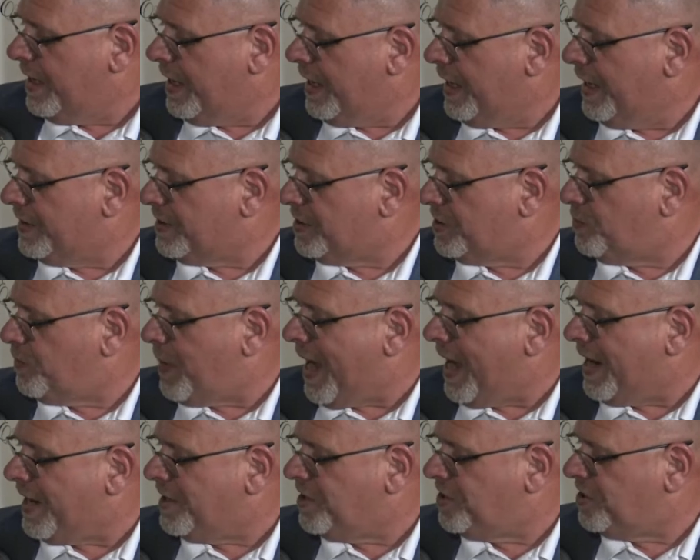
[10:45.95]
It's
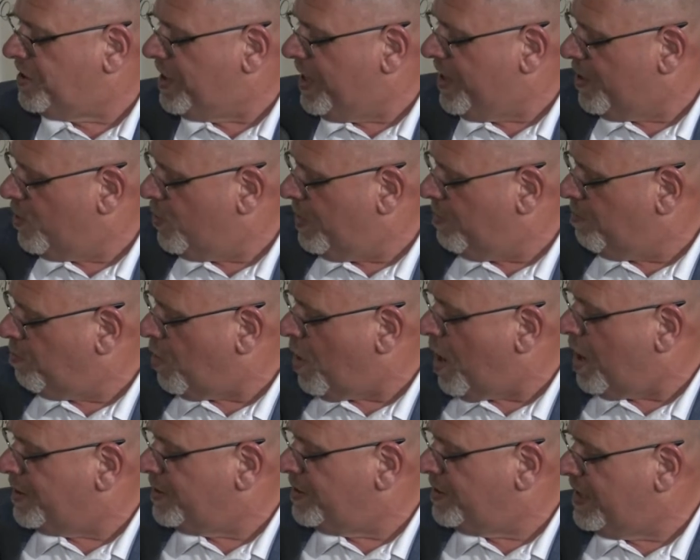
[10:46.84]
Spanish cedar with
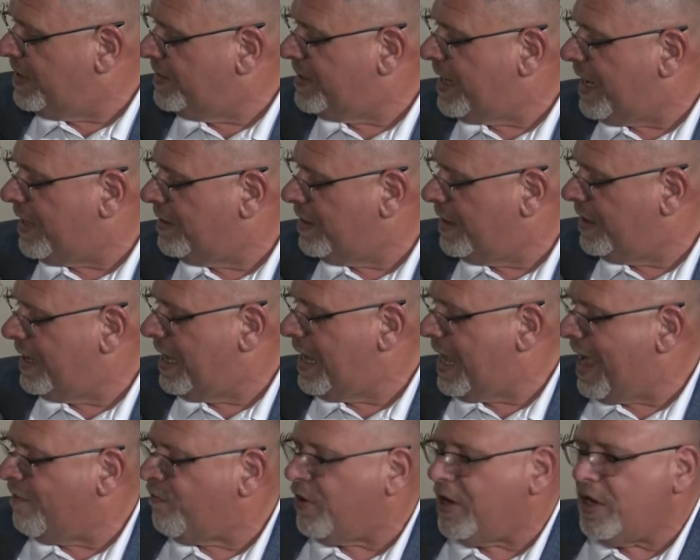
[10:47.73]
bronze detailing.
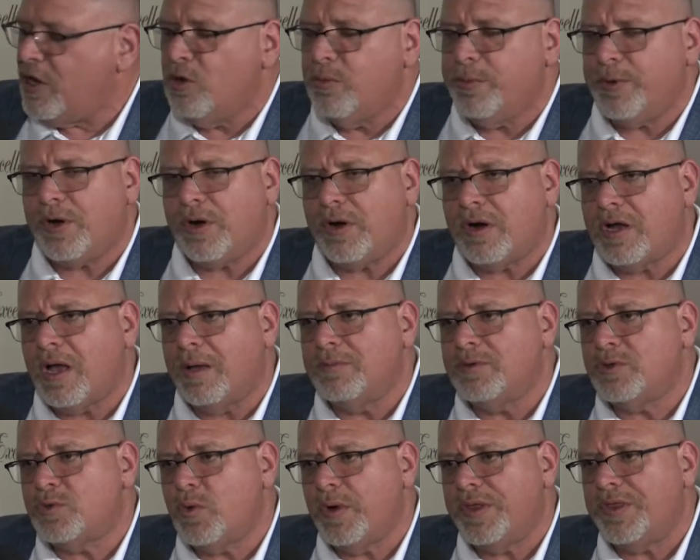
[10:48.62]
Every humidor
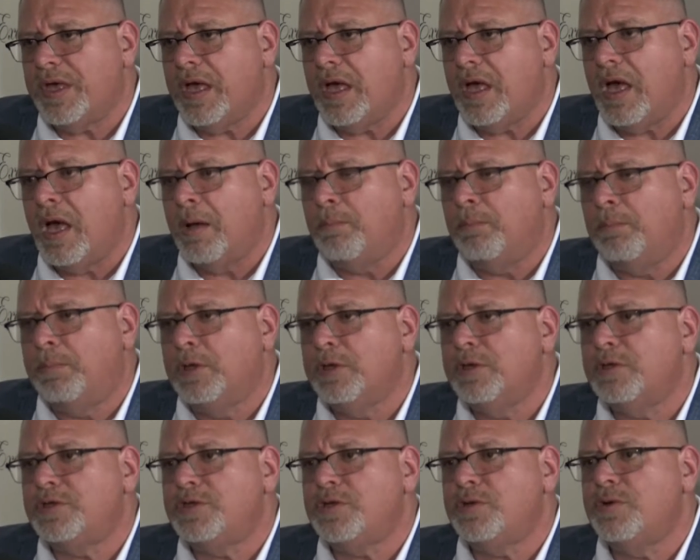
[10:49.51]
comes with a, a
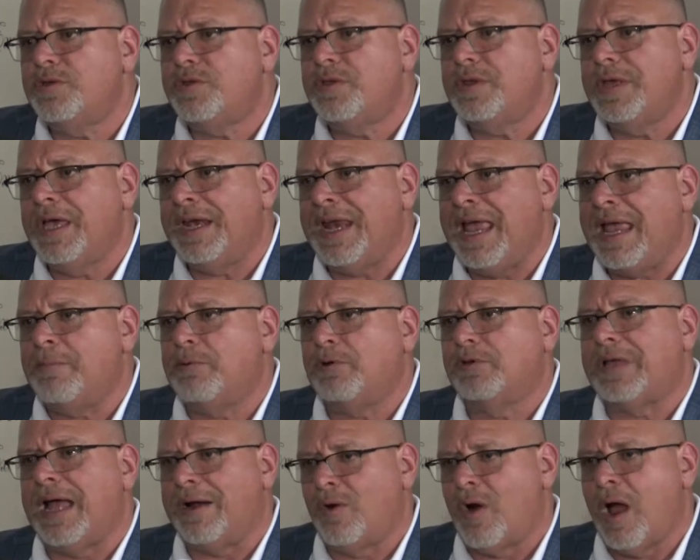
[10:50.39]
Bluetooth
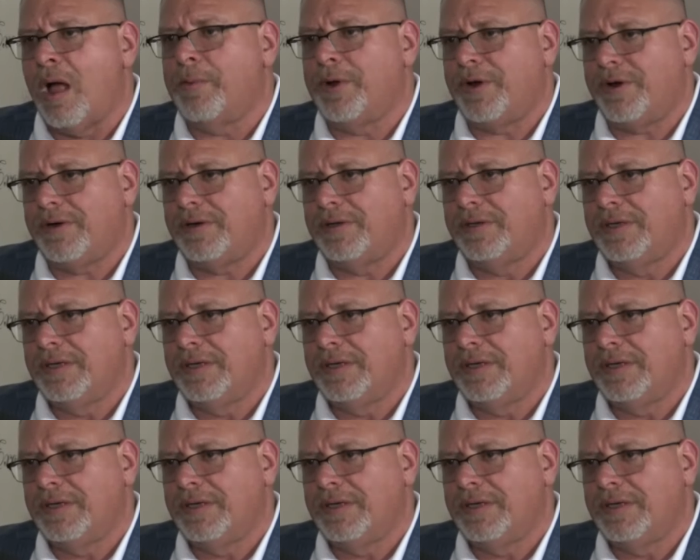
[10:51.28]
enabled hygrometer.